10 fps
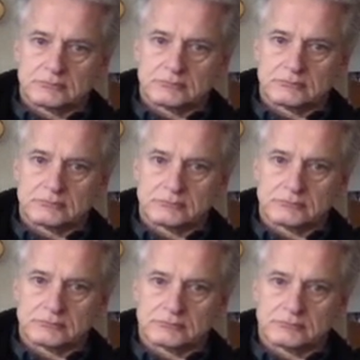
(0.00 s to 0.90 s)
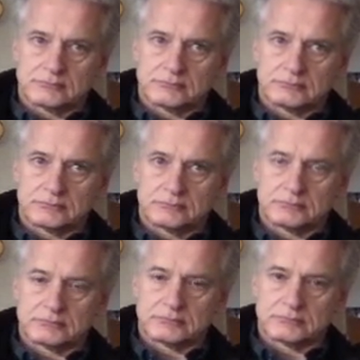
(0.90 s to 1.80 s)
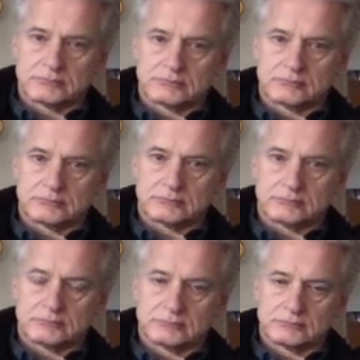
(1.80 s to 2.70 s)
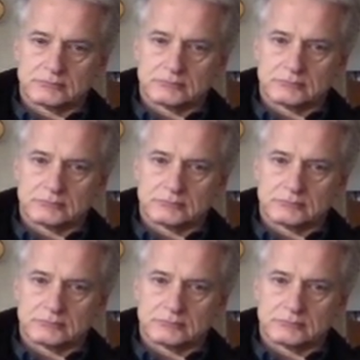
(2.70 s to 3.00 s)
This person isn't speaking.